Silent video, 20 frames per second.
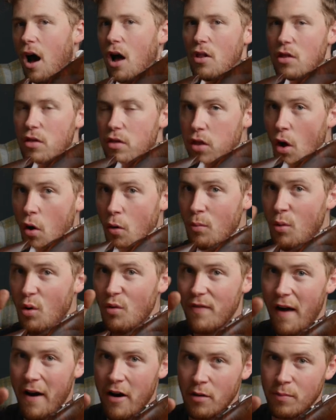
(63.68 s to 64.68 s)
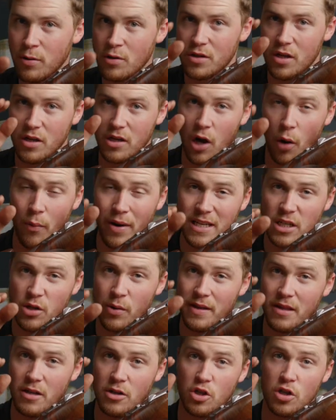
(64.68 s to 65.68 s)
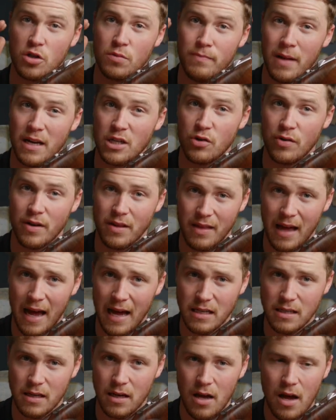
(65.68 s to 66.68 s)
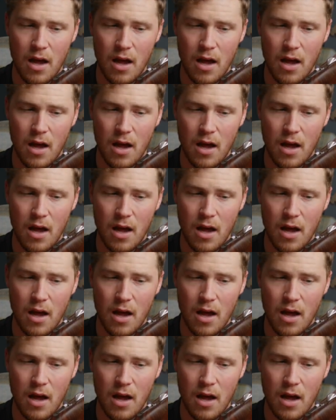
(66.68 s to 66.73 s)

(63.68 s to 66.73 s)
a lot more variables that go into it than just measuring that.